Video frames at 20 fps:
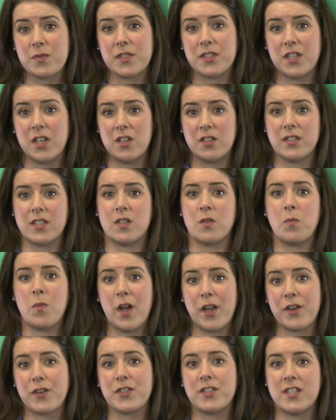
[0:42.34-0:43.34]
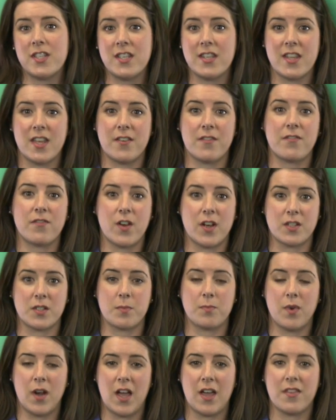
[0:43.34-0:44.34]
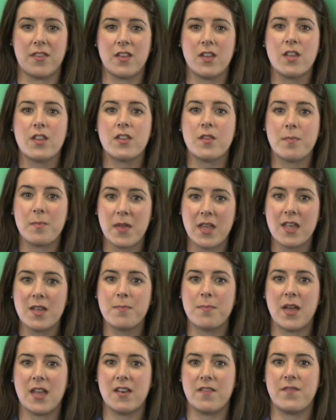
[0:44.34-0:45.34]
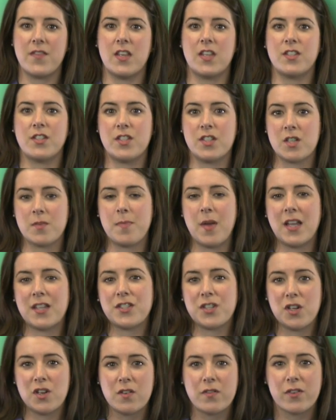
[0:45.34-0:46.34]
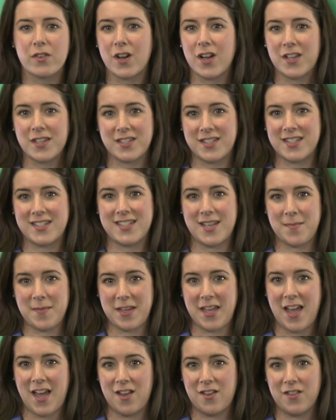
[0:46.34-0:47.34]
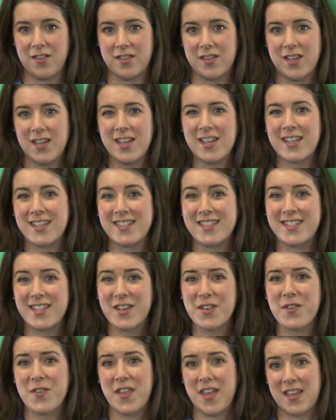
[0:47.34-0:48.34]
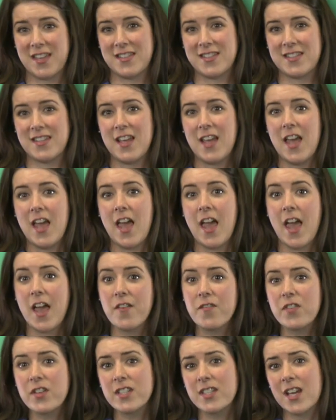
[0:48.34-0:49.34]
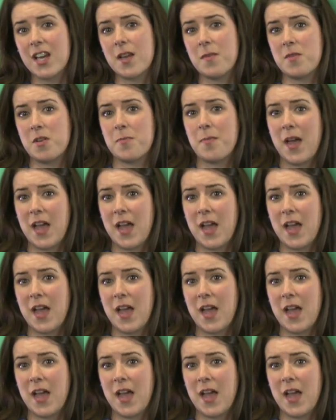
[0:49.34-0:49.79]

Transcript: result in whiter teeth and fresh breath, the main benefit is to your pet's overall systemic health. Consider this. Every time your